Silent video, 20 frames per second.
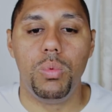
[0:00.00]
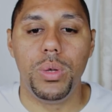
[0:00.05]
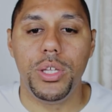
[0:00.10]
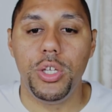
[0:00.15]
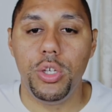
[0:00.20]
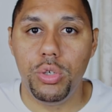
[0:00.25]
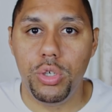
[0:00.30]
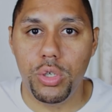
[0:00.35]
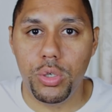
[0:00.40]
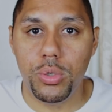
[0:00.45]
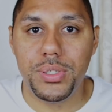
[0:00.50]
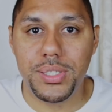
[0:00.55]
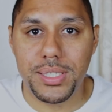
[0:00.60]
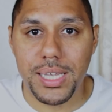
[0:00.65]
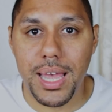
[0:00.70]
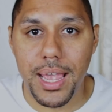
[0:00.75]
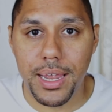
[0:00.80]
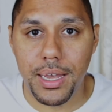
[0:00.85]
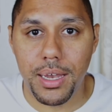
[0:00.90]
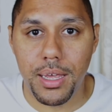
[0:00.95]
when you do
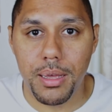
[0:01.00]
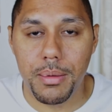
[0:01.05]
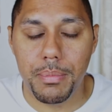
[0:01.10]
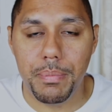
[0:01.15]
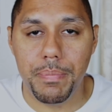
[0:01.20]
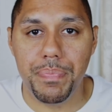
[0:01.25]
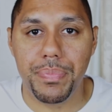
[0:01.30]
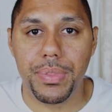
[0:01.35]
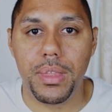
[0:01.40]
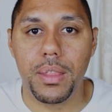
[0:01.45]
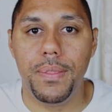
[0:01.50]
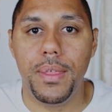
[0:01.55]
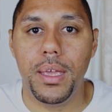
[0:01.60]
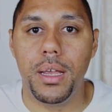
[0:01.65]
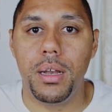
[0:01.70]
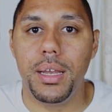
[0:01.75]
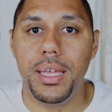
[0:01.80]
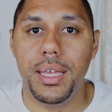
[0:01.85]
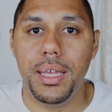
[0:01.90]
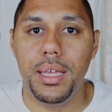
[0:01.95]
sign up,
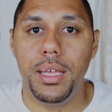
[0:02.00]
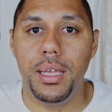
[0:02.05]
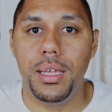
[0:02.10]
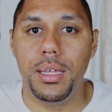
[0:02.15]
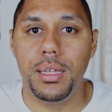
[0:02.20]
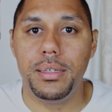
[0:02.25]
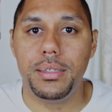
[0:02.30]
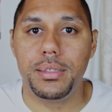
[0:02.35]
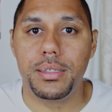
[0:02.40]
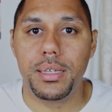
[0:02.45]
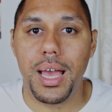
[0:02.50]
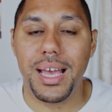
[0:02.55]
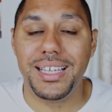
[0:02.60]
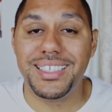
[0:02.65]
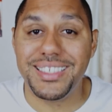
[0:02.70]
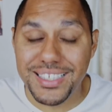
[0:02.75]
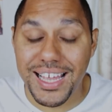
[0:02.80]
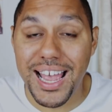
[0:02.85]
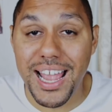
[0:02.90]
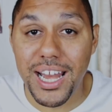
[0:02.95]
there is a
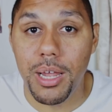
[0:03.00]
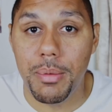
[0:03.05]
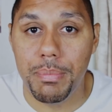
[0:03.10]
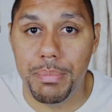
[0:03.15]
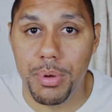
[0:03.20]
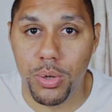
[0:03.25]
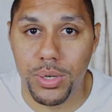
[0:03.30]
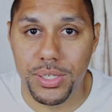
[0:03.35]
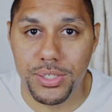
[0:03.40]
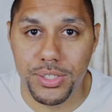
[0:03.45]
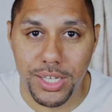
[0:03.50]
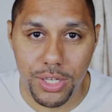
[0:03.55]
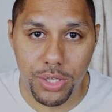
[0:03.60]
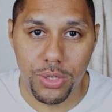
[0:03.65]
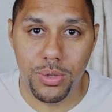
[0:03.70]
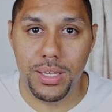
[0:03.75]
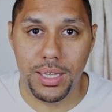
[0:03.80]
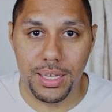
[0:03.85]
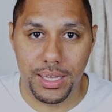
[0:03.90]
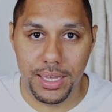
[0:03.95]
sign-up bonus that
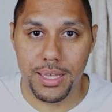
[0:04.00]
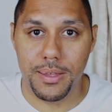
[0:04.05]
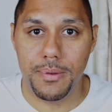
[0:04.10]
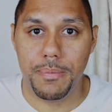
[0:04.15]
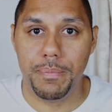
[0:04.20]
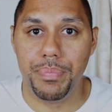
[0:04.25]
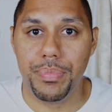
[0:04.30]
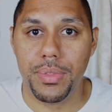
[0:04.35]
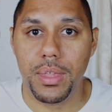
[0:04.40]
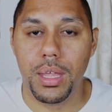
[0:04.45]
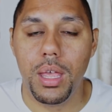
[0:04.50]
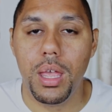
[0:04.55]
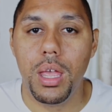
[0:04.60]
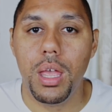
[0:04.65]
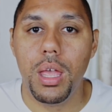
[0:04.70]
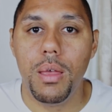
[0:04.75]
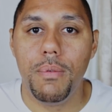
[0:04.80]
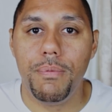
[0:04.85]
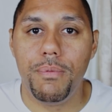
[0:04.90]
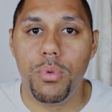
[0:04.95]
you can get
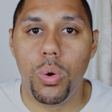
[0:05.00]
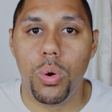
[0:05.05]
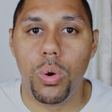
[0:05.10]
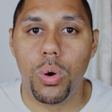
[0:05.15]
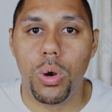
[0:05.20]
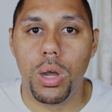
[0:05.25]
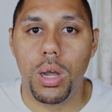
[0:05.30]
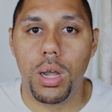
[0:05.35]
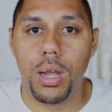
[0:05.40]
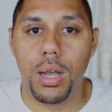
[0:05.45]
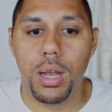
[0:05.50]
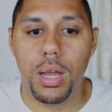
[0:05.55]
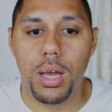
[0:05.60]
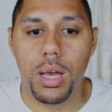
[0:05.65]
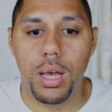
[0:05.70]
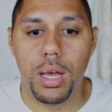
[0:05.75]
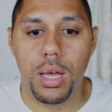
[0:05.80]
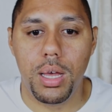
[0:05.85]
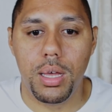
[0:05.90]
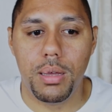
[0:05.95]
for
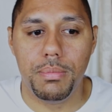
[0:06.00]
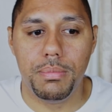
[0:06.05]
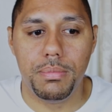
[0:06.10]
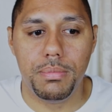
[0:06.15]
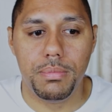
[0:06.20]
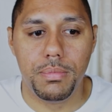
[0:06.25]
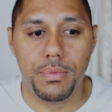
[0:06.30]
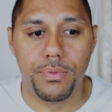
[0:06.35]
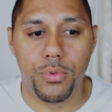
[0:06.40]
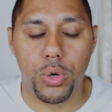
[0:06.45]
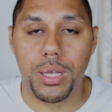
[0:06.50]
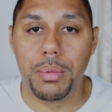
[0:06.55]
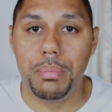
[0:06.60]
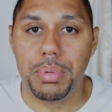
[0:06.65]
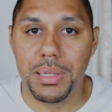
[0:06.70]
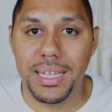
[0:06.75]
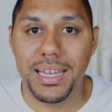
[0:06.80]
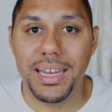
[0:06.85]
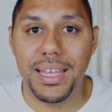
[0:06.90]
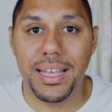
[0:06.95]

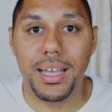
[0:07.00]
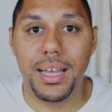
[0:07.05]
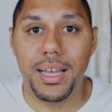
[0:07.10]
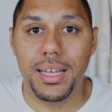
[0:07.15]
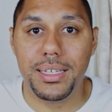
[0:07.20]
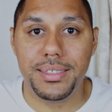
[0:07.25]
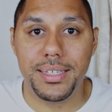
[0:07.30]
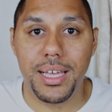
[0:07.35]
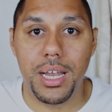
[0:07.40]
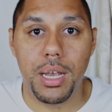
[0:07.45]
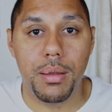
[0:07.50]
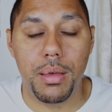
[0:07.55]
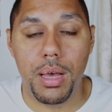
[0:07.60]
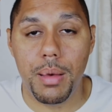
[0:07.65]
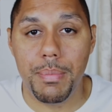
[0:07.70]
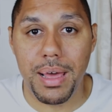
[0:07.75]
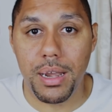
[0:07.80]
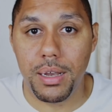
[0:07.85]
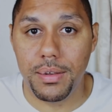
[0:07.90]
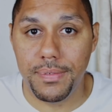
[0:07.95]
completing a set
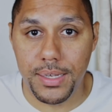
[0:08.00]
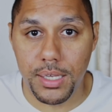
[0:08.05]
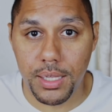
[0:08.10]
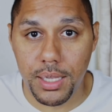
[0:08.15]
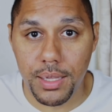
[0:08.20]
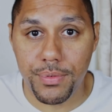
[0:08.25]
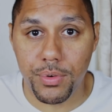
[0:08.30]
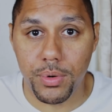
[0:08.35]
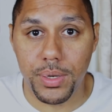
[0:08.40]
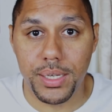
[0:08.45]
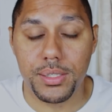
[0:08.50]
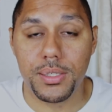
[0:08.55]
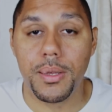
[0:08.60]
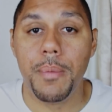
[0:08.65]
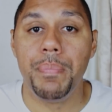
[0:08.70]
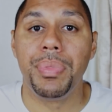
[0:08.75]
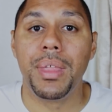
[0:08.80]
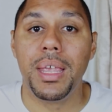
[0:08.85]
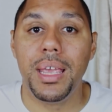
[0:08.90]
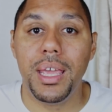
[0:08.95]
amount of deliveries.
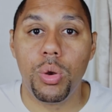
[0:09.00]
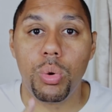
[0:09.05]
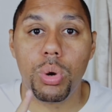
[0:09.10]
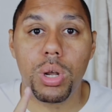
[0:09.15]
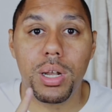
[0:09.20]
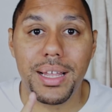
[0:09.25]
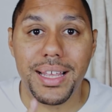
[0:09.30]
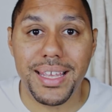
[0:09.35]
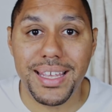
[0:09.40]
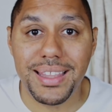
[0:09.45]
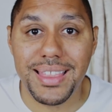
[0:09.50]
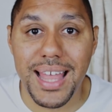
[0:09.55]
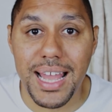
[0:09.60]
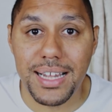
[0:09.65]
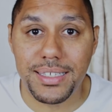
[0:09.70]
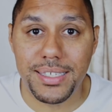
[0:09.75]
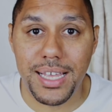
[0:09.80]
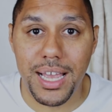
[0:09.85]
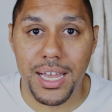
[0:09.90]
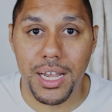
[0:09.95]
In order to get
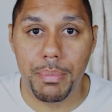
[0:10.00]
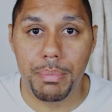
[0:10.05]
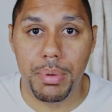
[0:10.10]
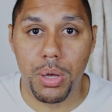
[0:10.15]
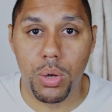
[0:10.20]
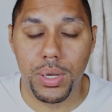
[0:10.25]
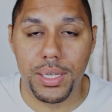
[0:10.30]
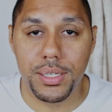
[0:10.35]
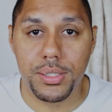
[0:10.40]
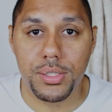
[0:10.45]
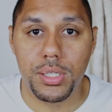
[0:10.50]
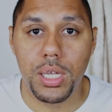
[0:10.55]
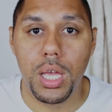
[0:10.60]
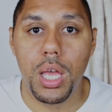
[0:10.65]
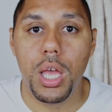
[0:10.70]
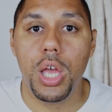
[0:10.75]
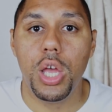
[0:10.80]
that sign-up bonus,